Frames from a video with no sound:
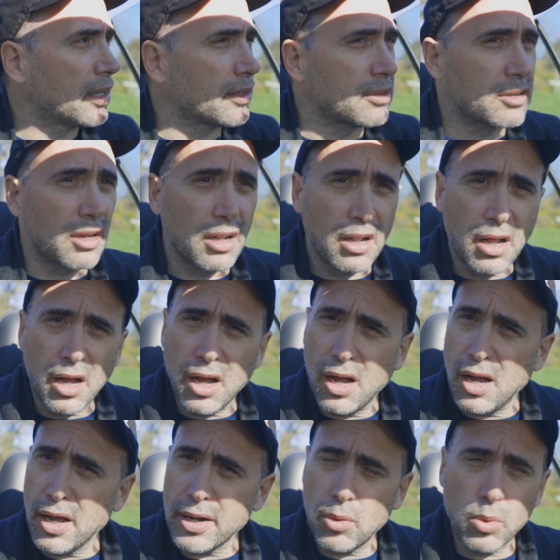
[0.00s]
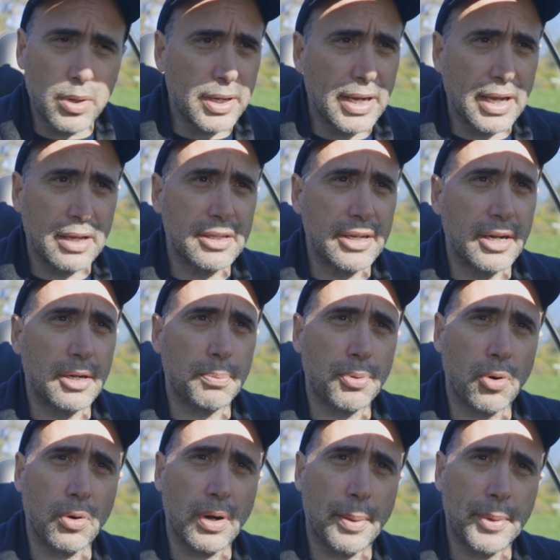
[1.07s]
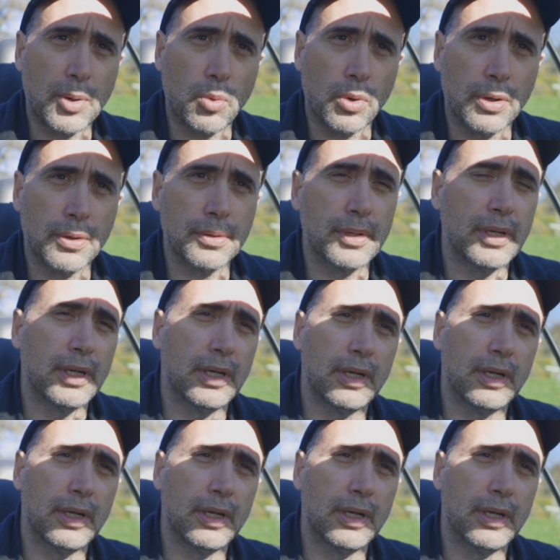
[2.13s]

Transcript: There's a lot of work out there in the programming world